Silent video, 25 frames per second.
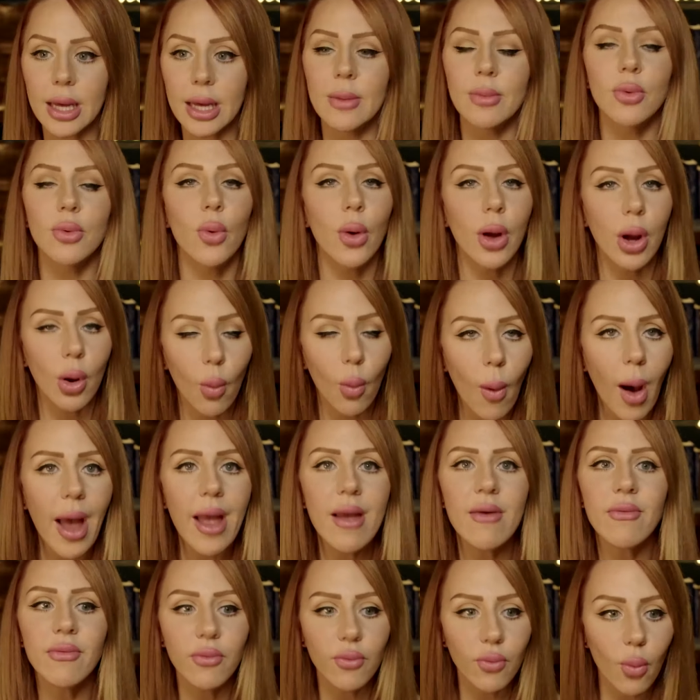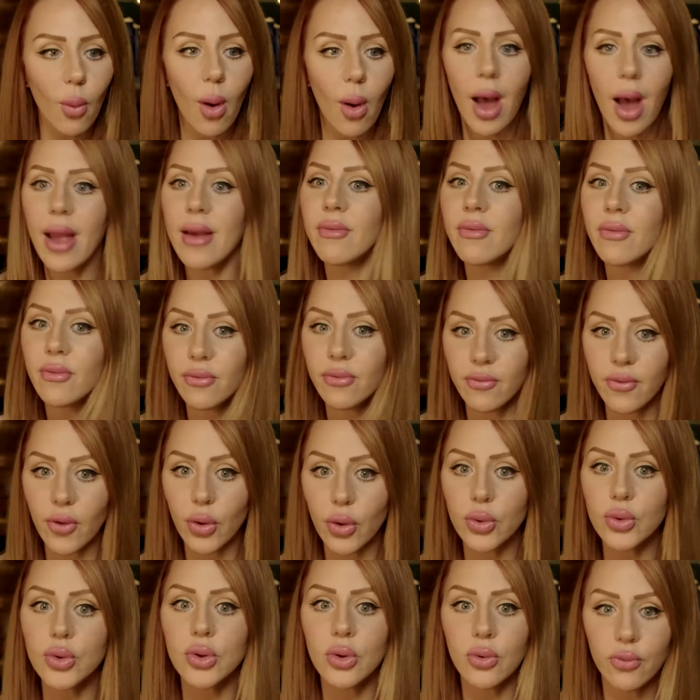keeps going wife
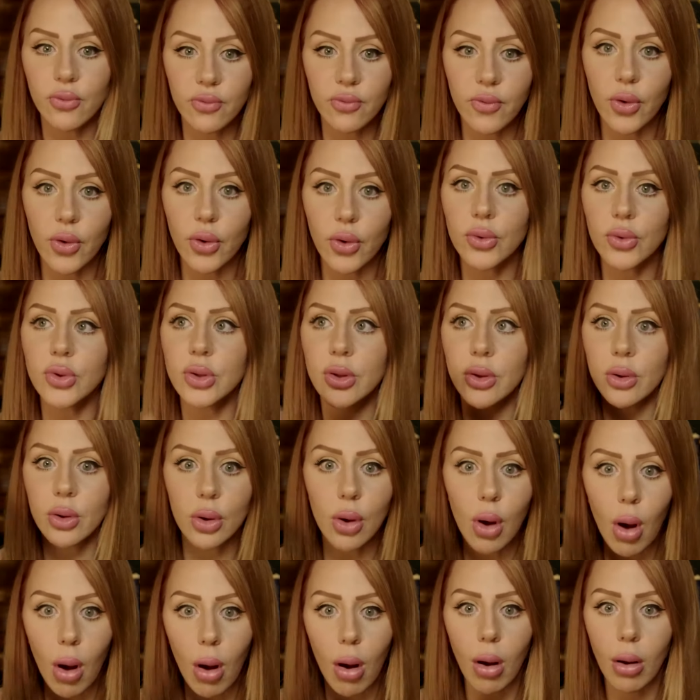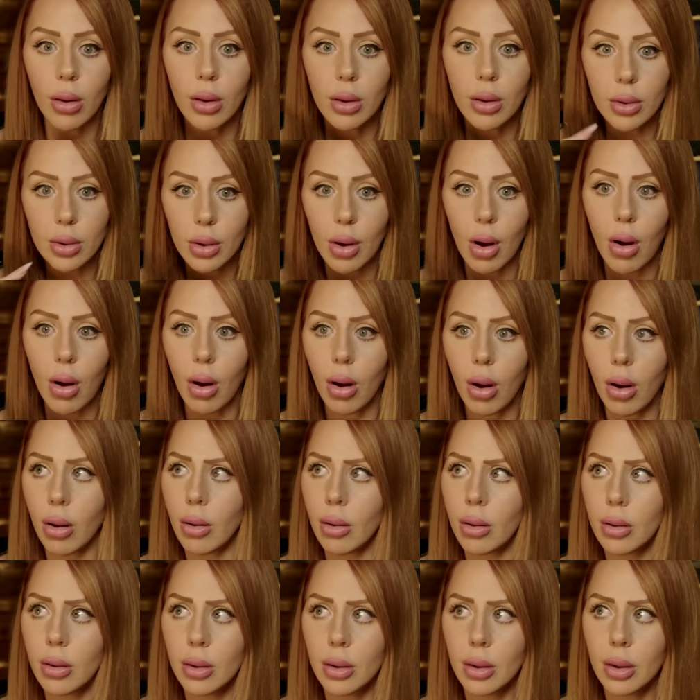first
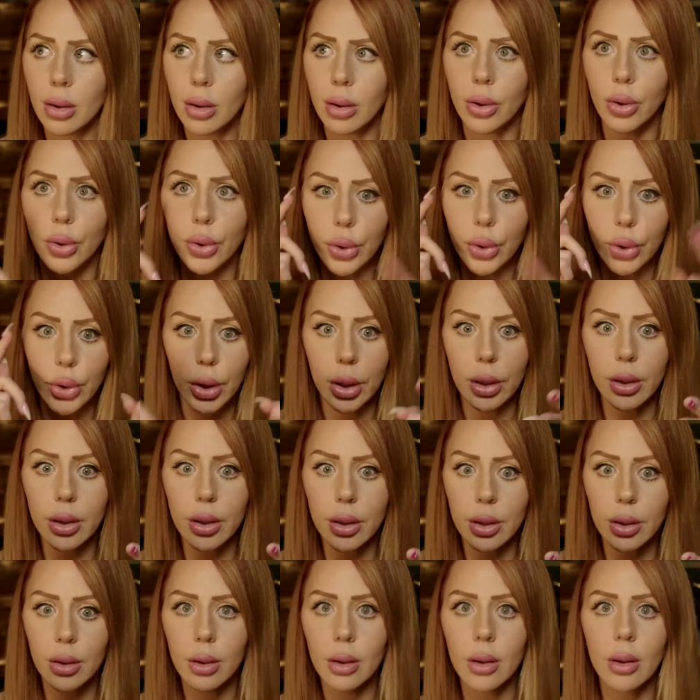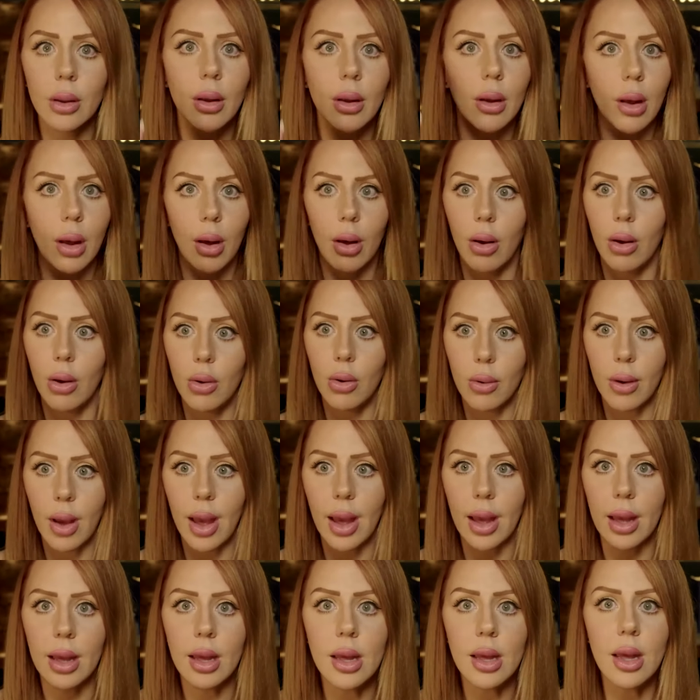call look.
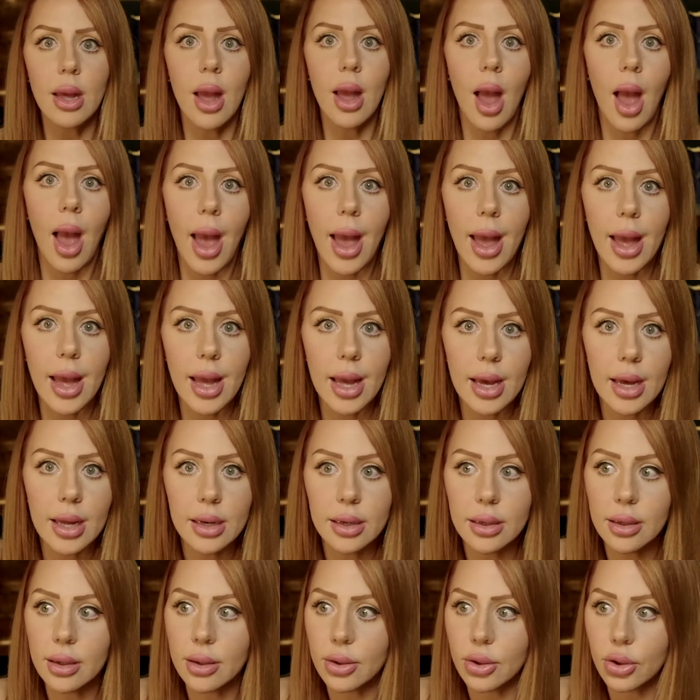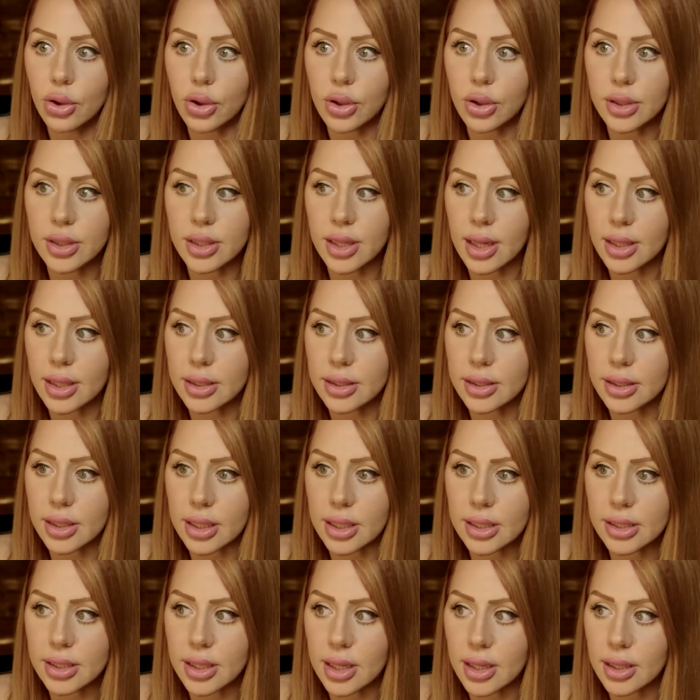Okay. And he says
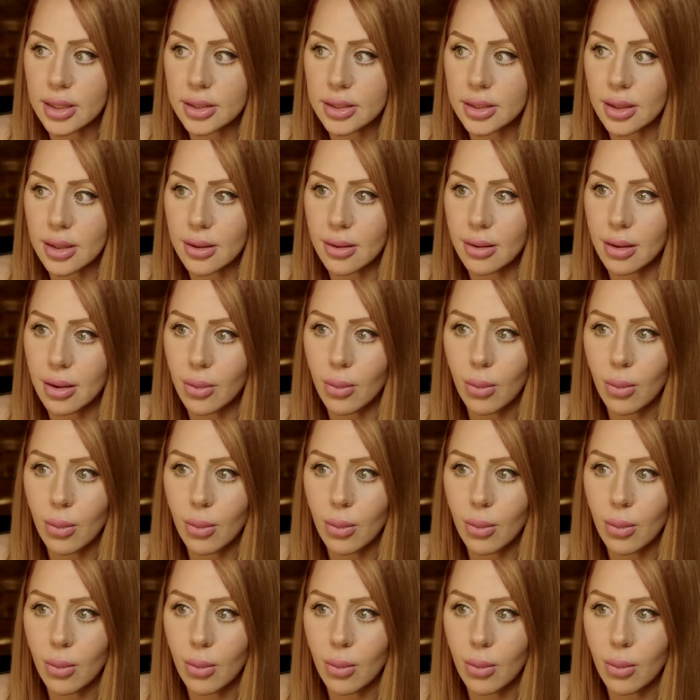he says,